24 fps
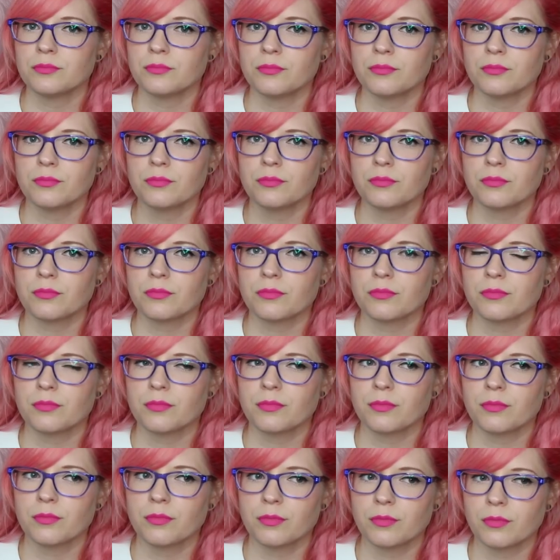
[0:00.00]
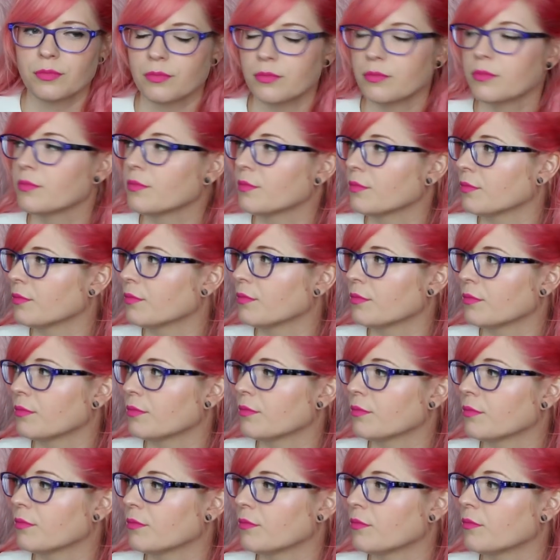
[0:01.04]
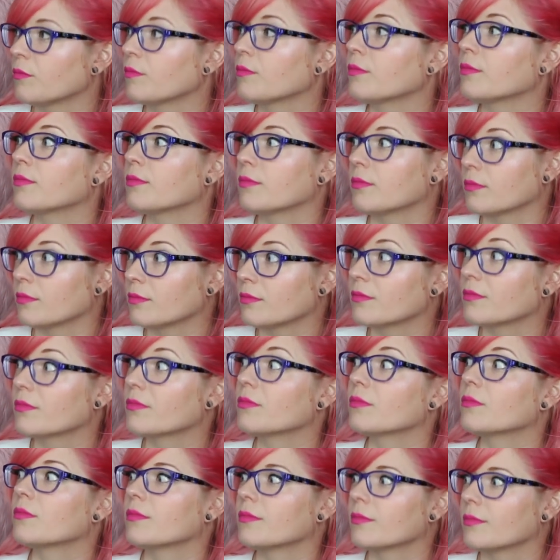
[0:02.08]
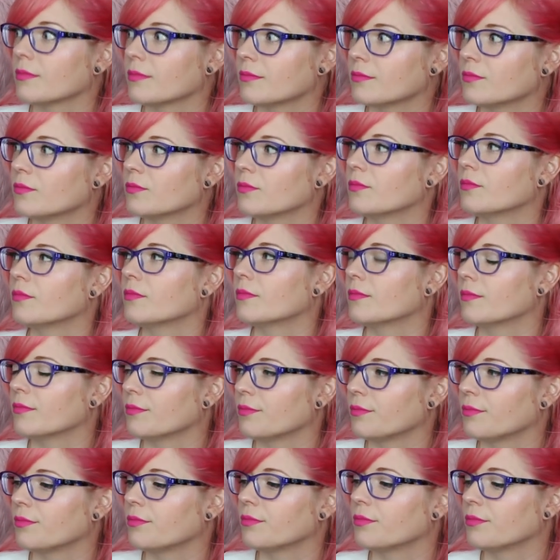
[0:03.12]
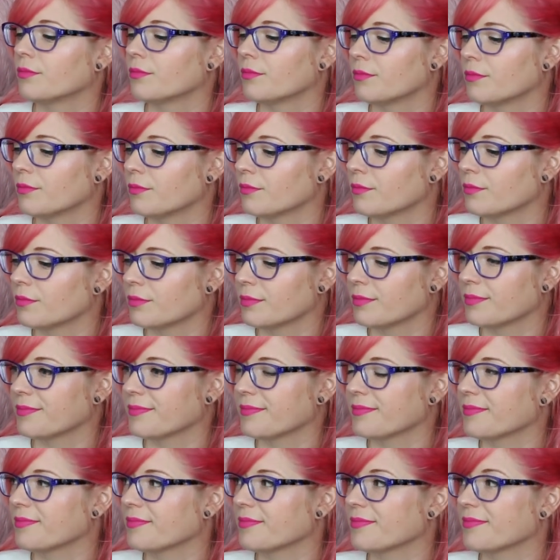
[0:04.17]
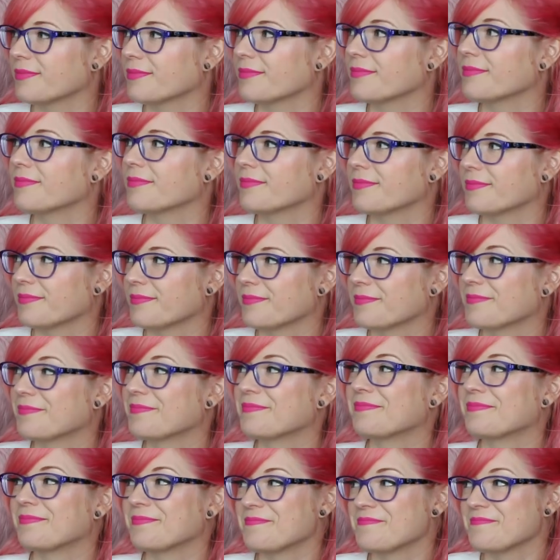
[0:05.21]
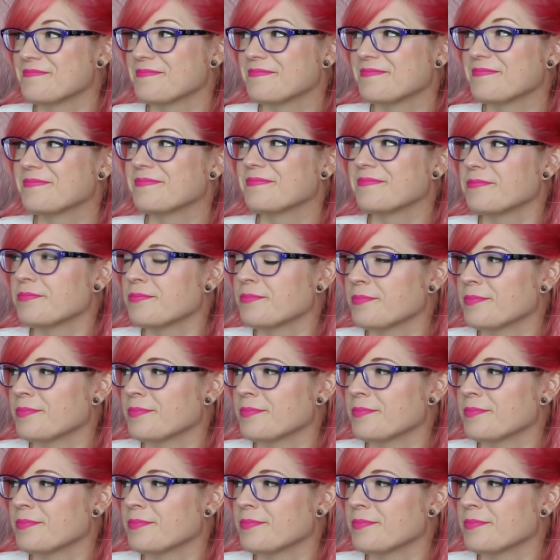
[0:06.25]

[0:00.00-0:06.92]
The person shown says nothing.